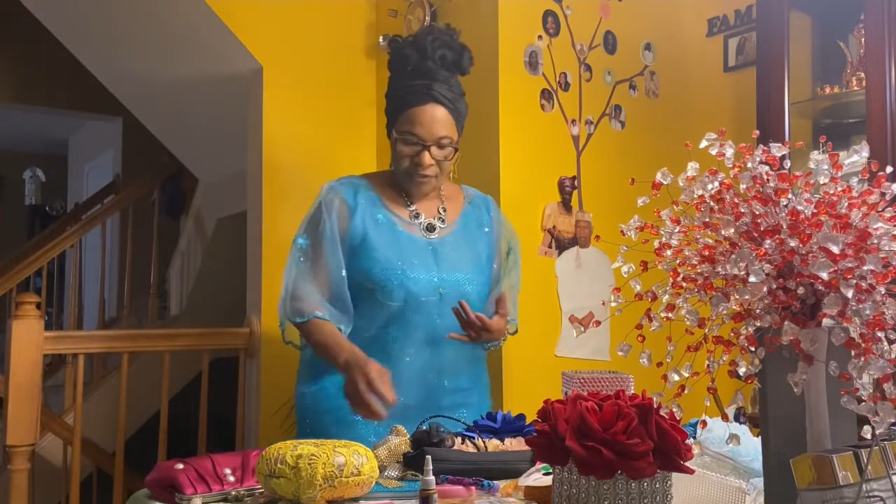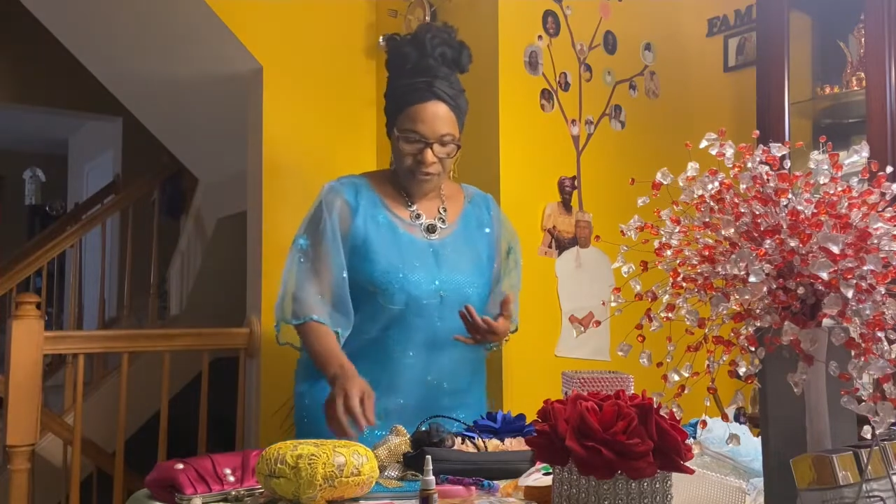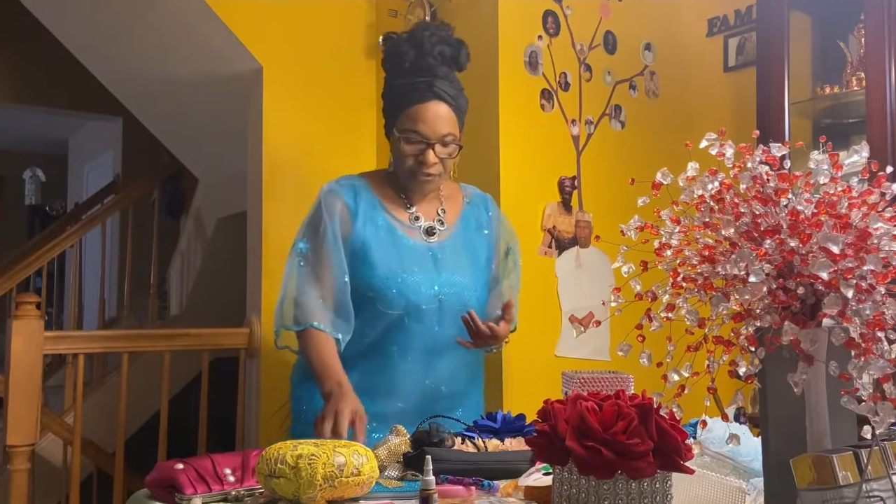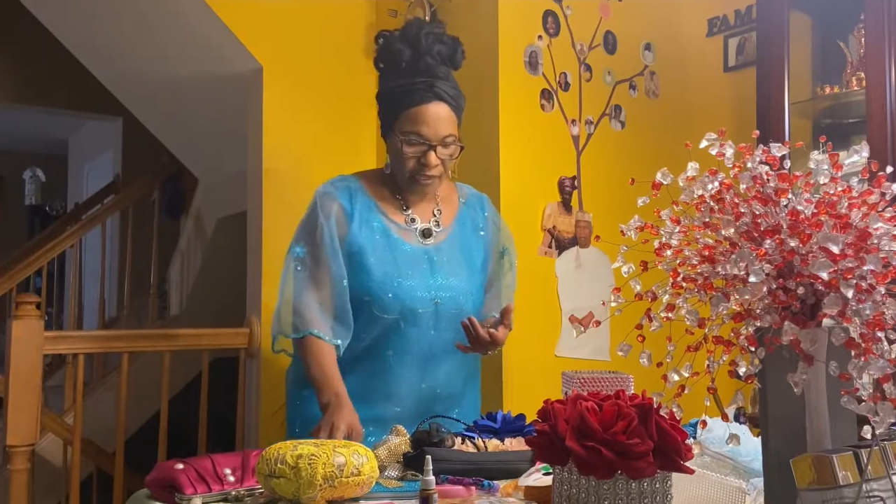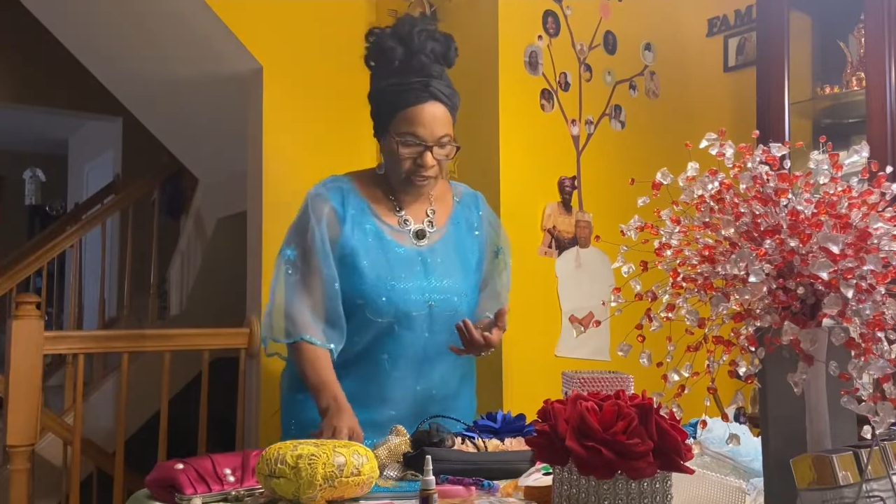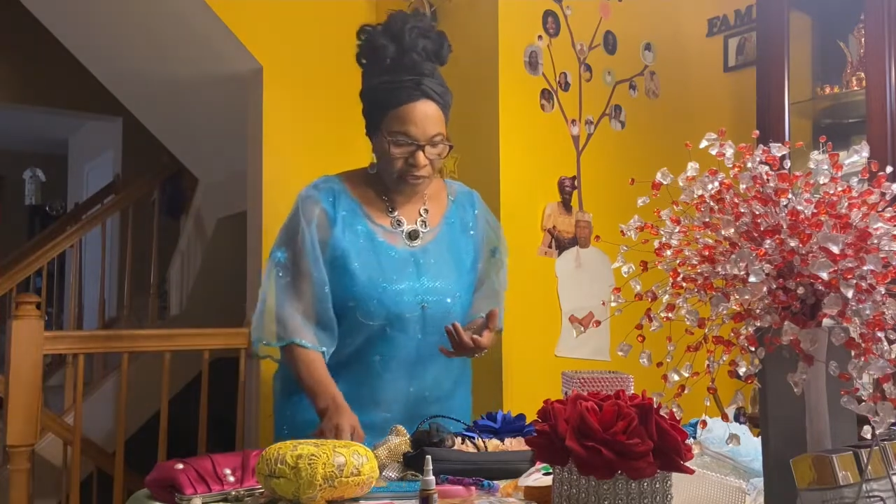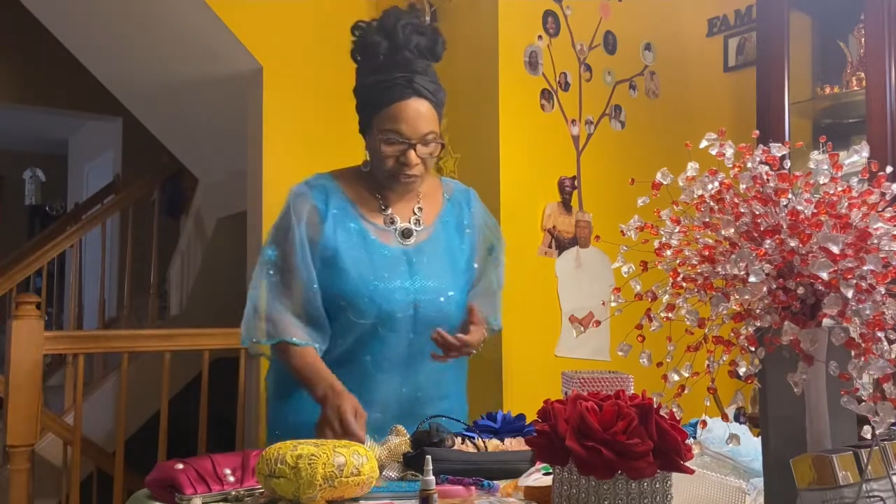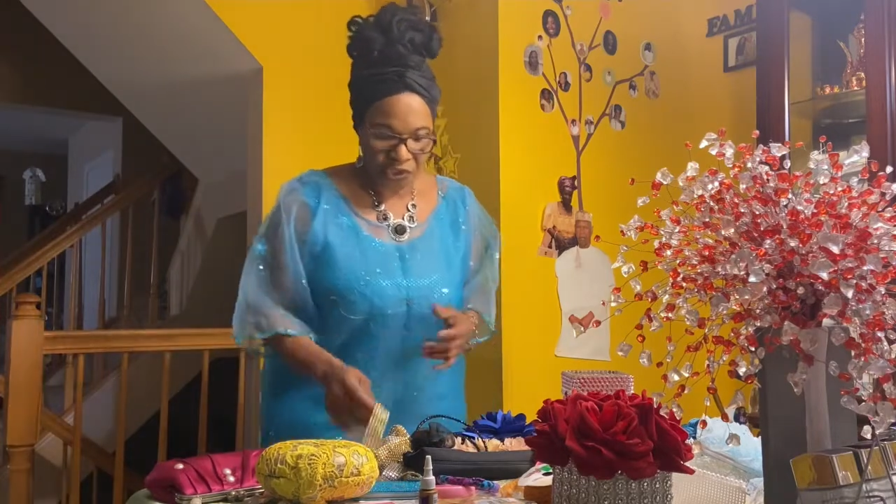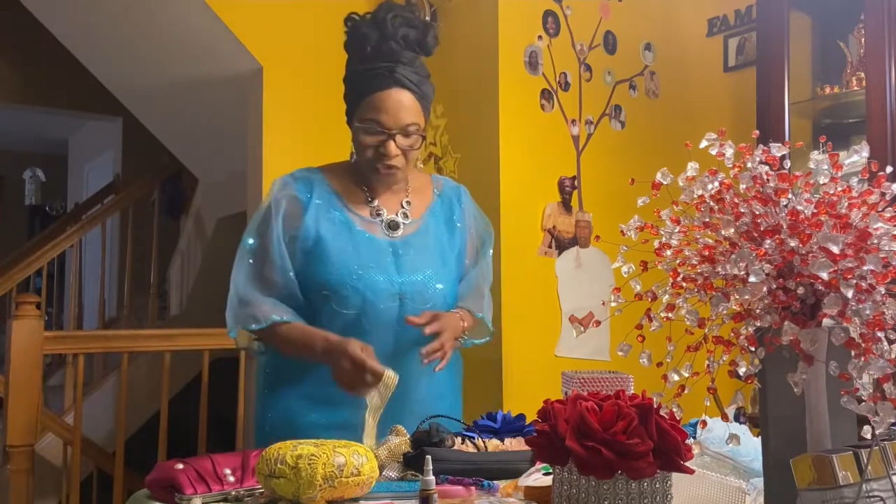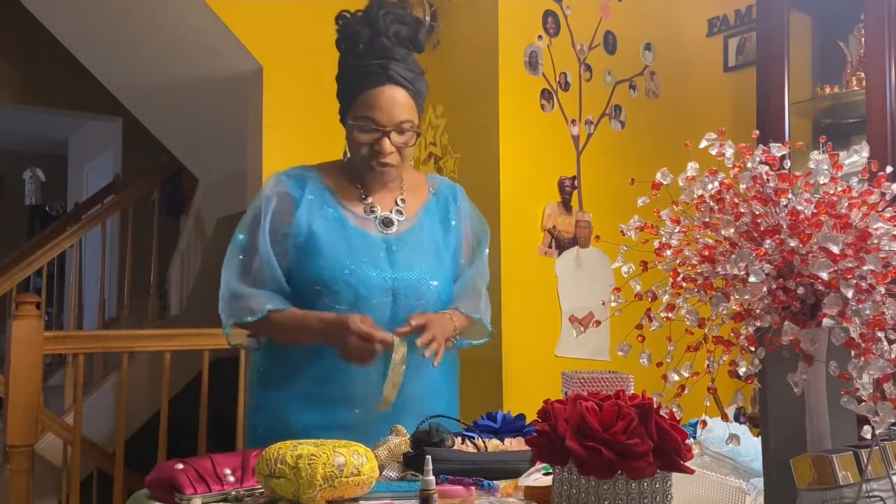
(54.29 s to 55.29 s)
you can
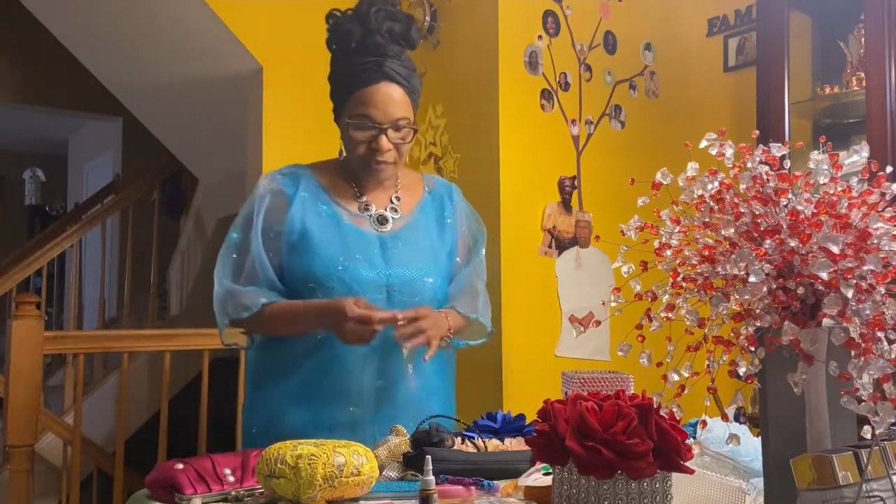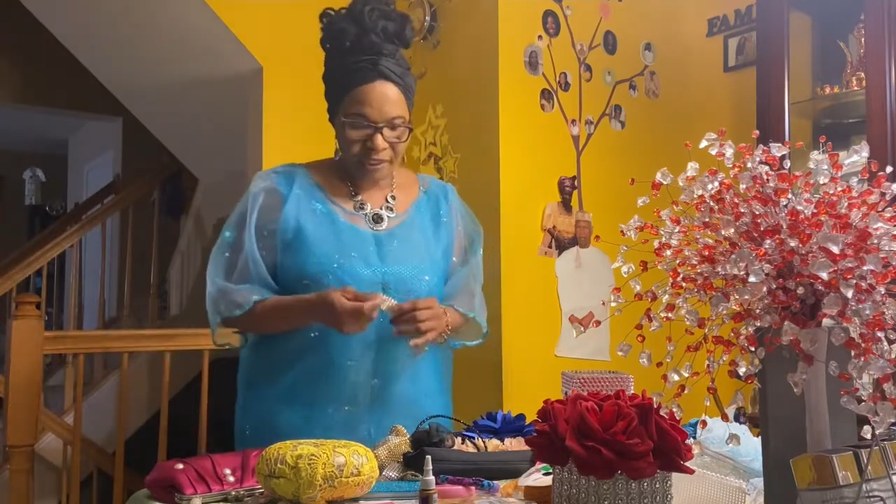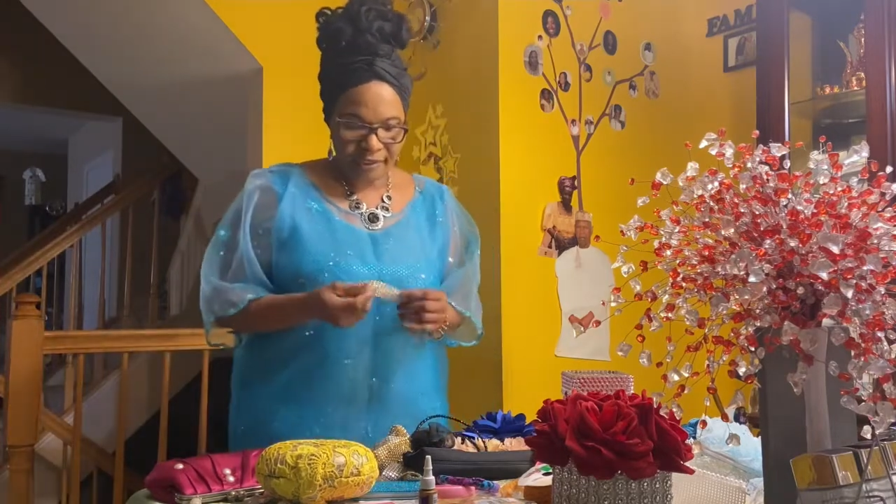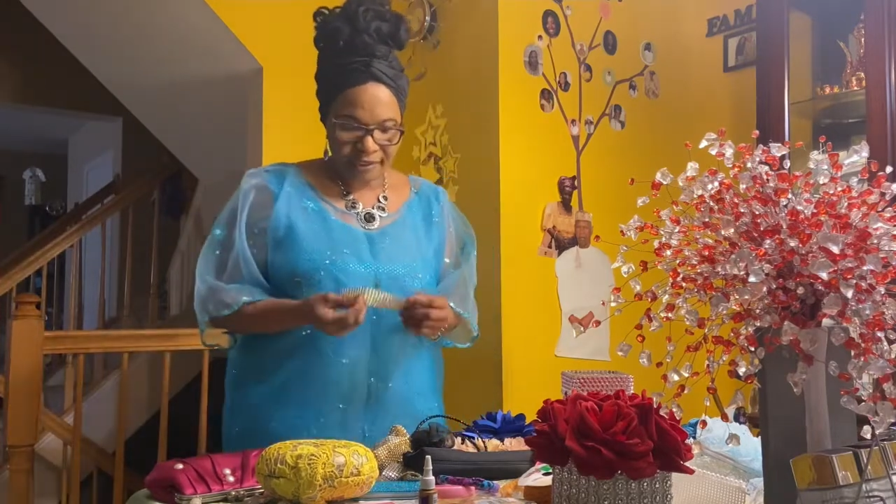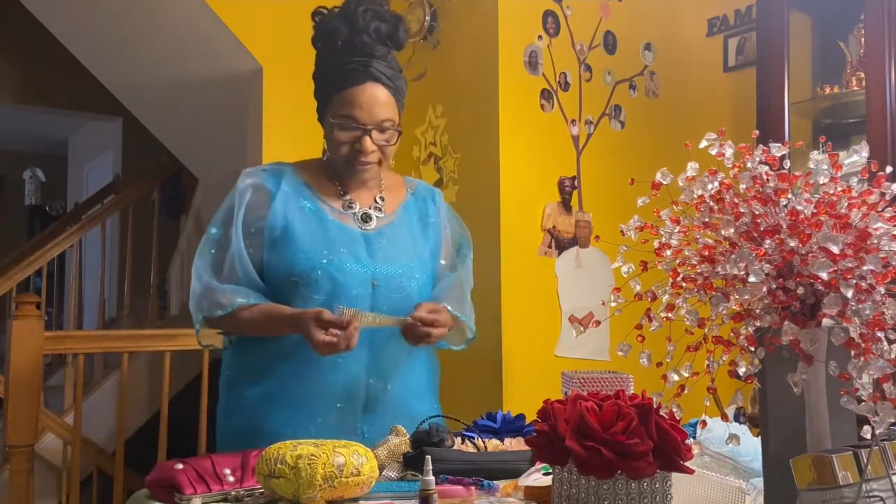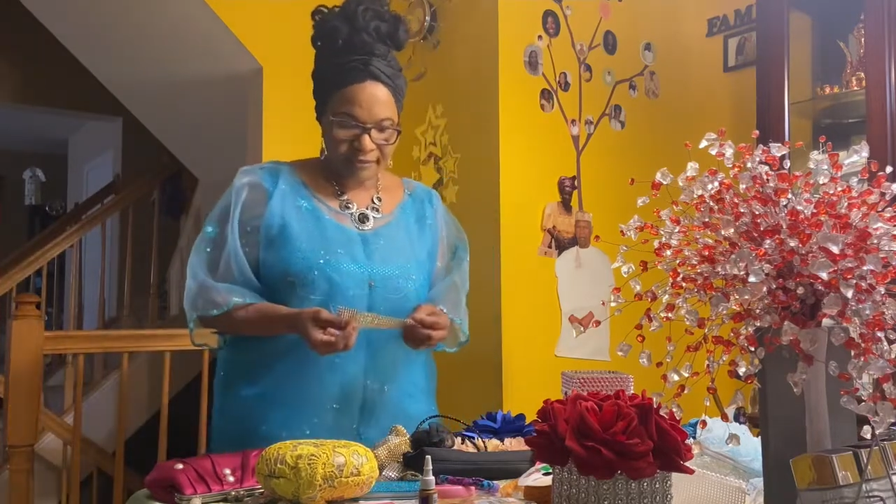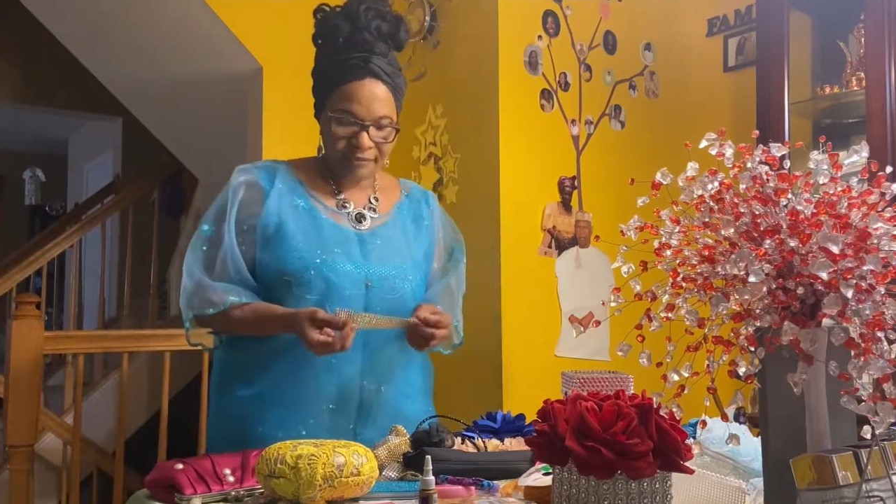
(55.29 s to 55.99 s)
use trimmings,